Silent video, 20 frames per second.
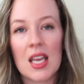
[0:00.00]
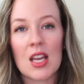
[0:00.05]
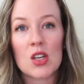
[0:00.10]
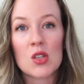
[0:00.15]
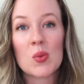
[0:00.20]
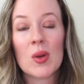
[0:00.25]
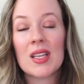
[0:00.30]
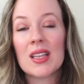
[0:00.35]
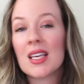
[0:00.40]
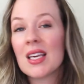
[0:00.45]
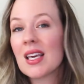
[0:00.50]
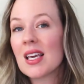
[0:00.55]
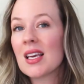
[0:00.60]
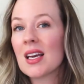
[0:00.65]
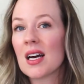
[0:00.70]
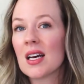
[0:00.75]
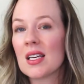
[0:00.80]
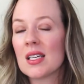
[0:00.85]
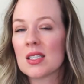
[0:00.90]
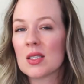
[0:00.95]
Here's why leaky
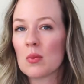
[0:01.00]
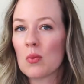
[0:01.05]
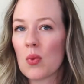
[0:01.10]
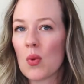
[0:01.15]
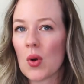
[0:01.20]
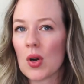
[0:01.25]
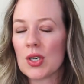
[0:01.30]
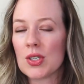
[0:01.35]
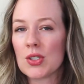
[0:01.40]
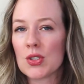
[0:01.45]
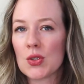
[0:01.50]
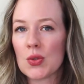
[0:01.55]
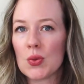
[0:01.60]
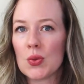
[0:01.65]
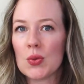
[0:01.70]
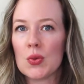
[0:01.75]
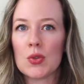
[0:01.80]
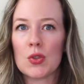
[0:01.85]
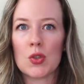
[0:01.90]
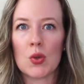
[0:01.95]
gut is important
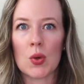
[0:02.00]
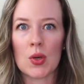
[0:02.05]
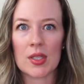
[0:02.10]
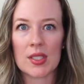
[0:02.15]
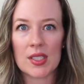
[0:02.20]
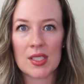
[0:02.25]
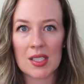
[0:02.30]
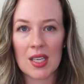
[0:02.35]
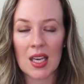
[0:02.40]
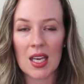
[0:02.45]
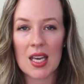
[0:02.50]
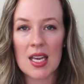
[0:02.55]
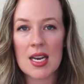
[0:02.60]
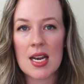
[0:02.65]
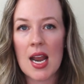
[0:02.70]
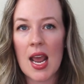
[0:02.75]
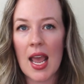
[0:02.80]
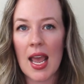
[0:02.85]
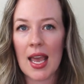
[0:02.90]
to your skin